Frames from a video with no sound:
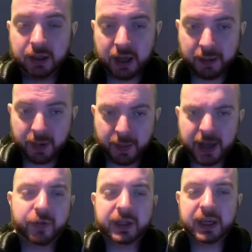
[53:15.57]
And
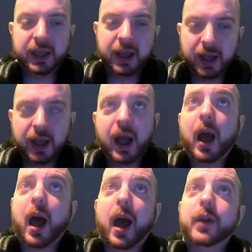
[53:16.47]
then obviously
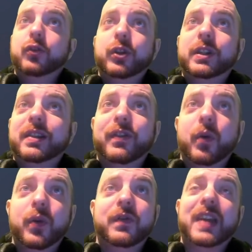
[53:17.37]
hundreds
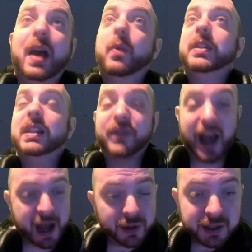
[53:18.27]
or thousands of
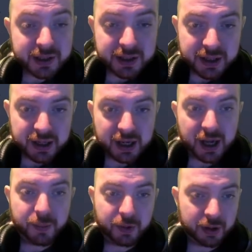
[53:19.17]
hours
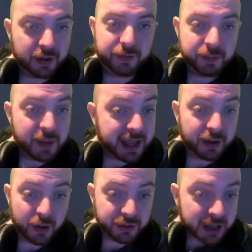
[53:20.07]
of
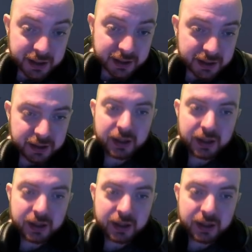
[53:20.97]
making content.